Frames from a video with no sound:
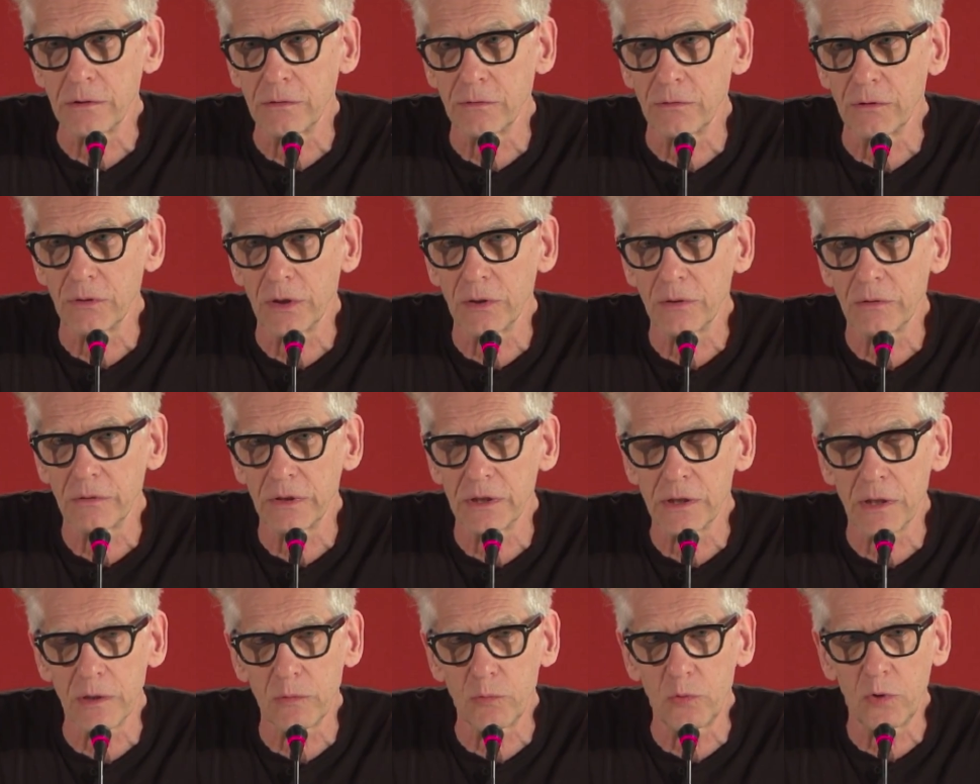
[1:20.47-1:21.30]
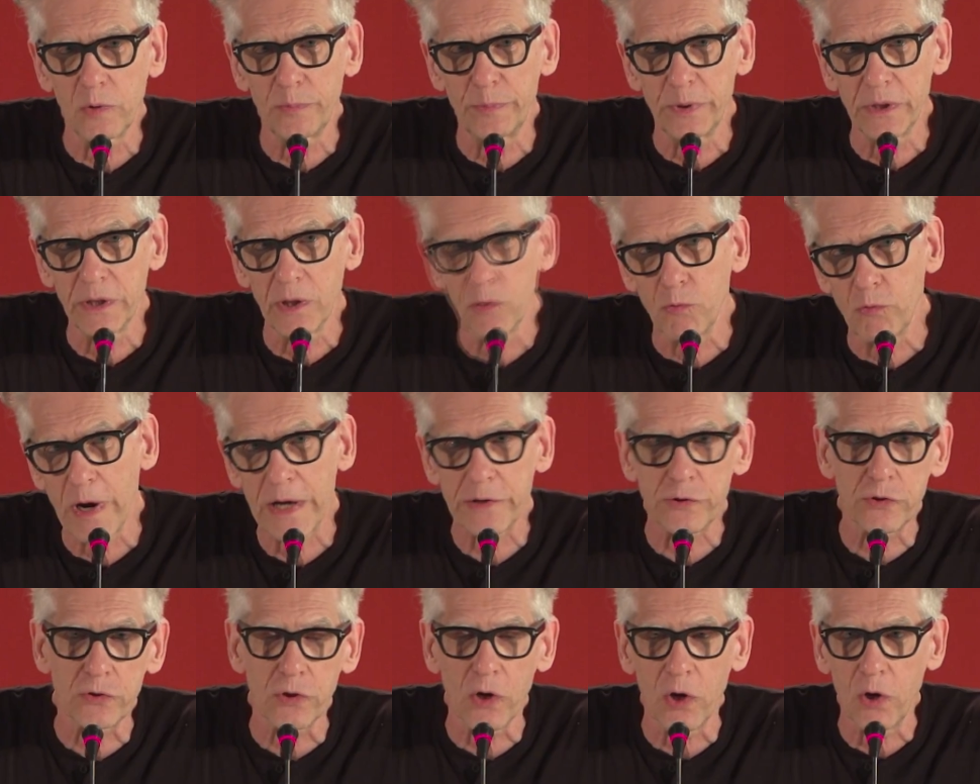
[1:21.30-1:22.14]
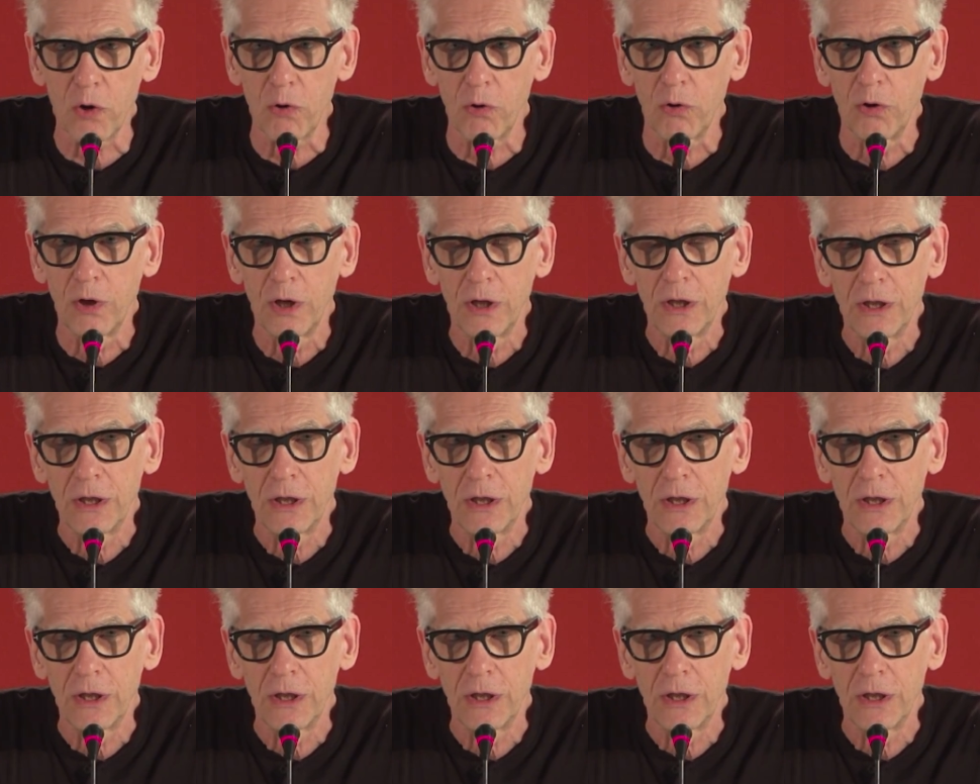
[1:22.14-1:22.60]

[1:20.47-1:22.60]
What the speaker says: You know, it will be a retro